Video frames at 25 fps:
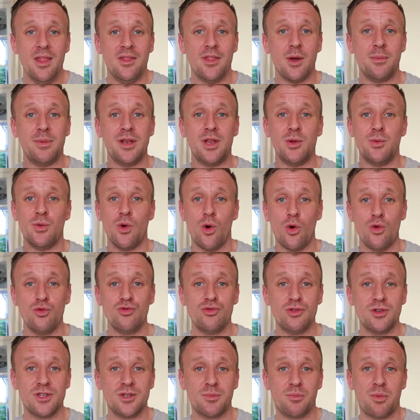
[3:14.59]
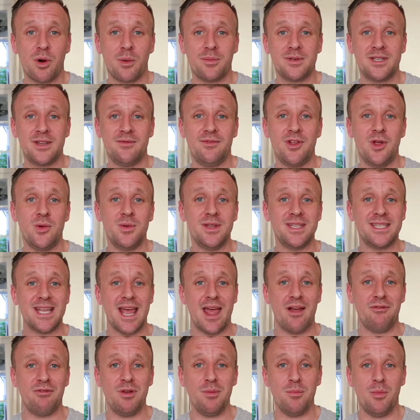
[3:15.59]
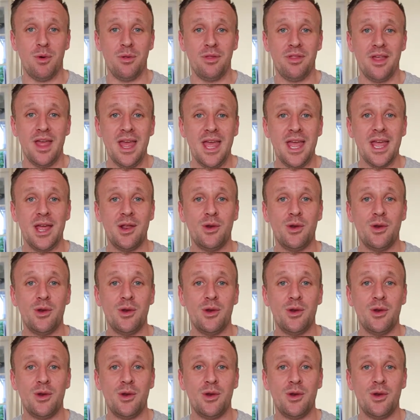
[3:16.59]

They'll be doing hundreds of property viewings every month